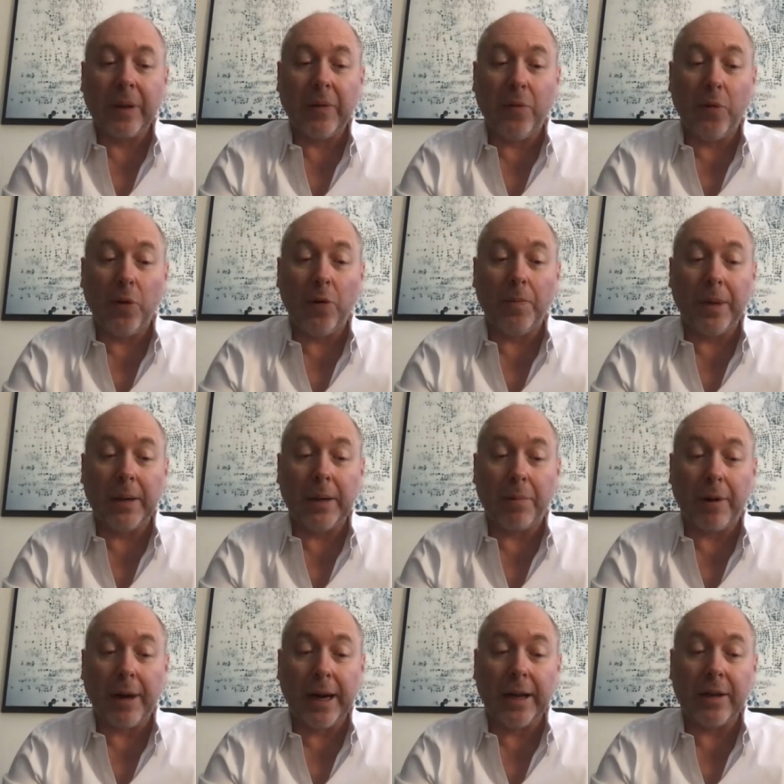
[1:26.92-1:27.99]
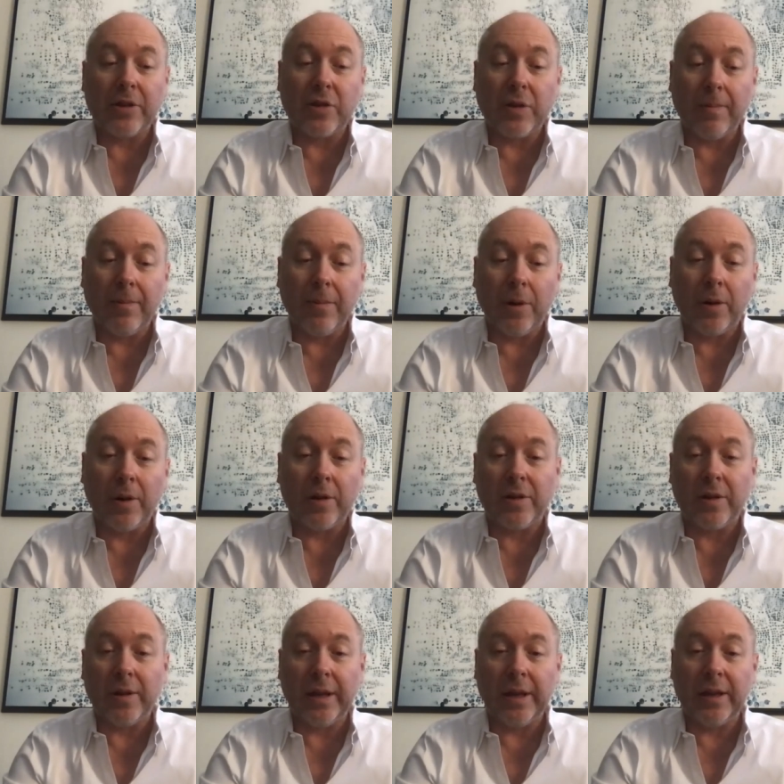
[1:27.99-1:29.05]
for big brands to
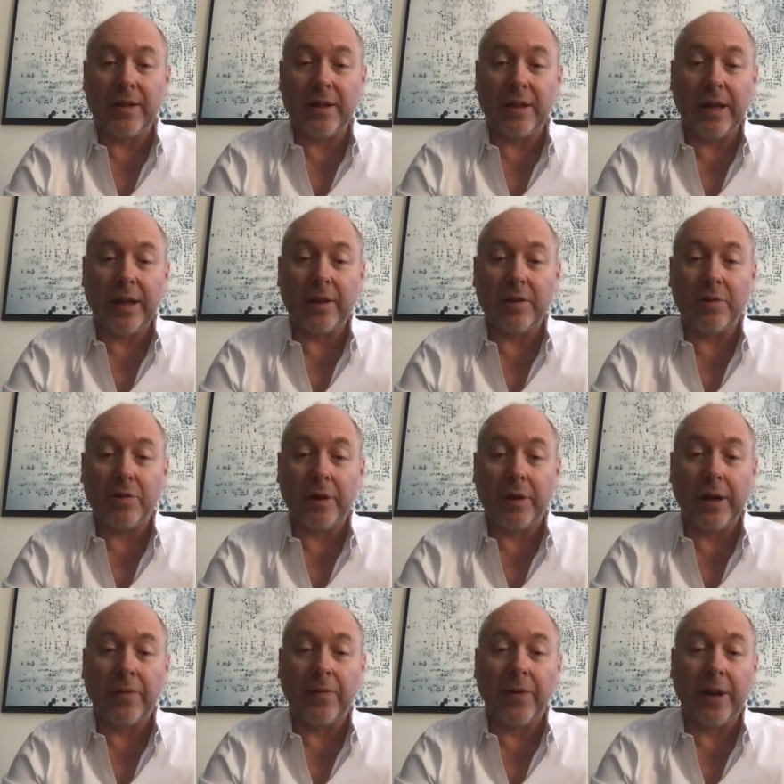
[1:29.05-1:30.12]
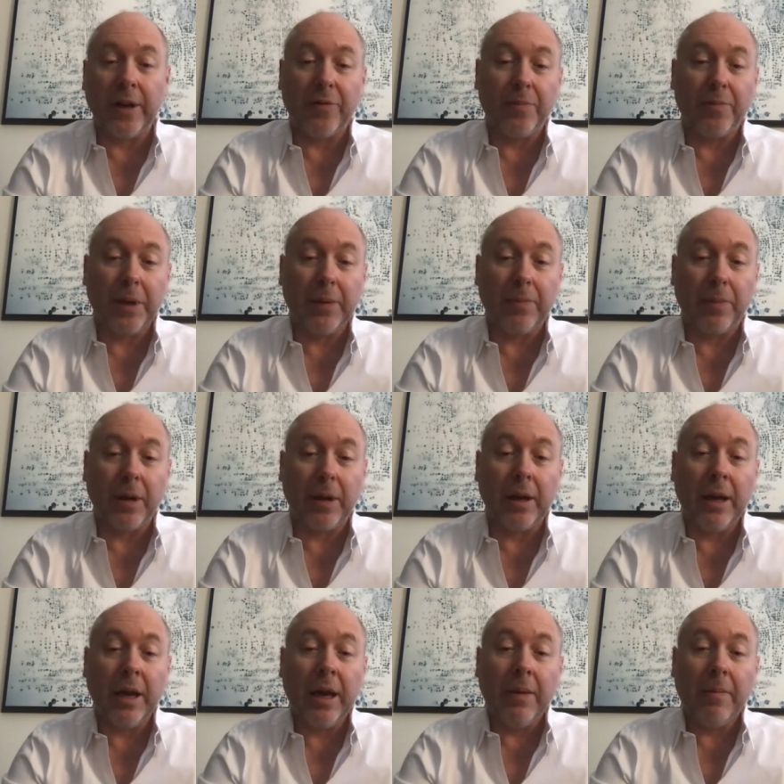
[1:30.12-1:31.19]
monitor the internet to try and find if people
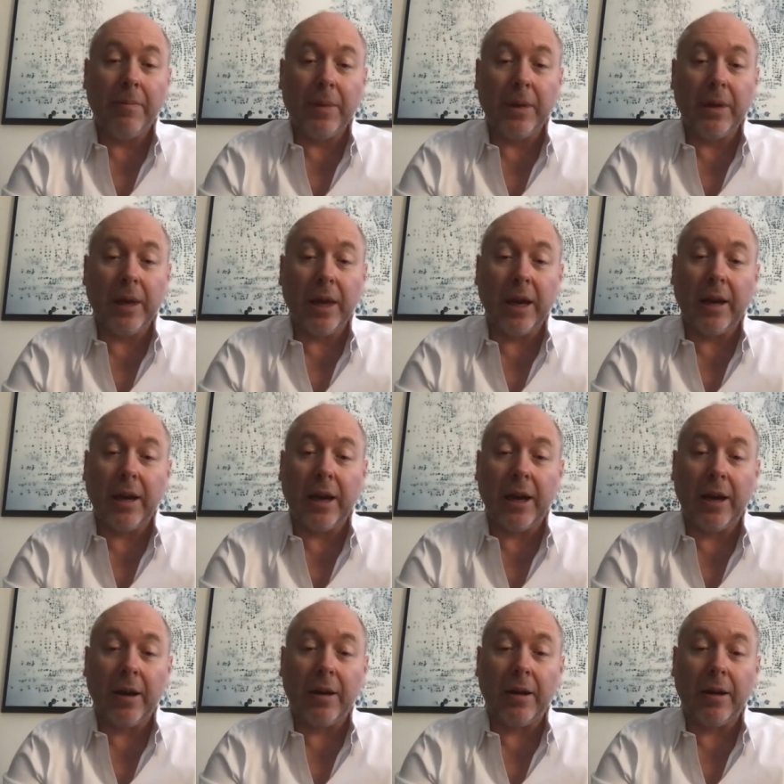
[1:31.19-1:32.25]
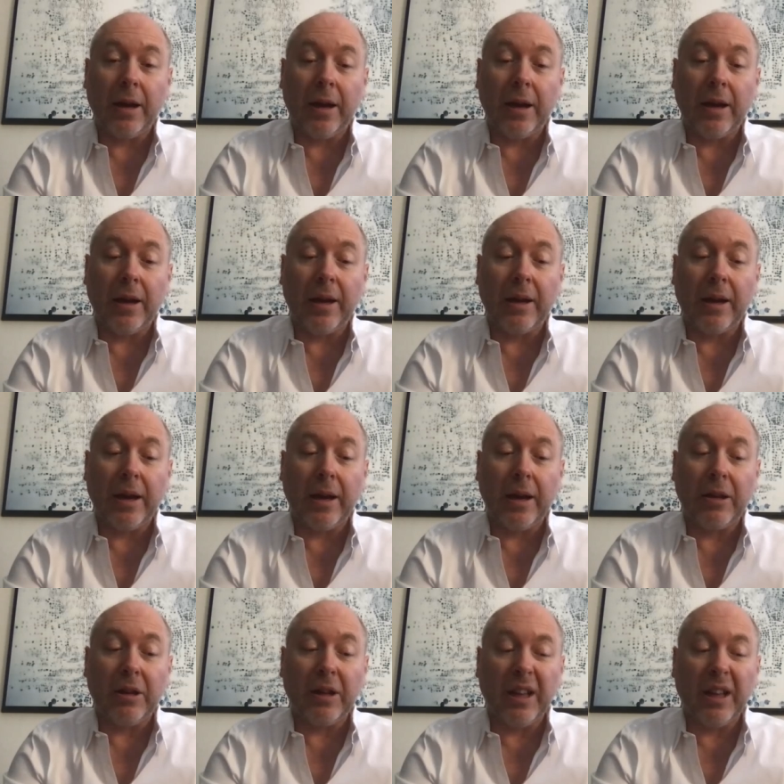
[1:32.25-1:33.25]
are uh uh, uh, uh, uh,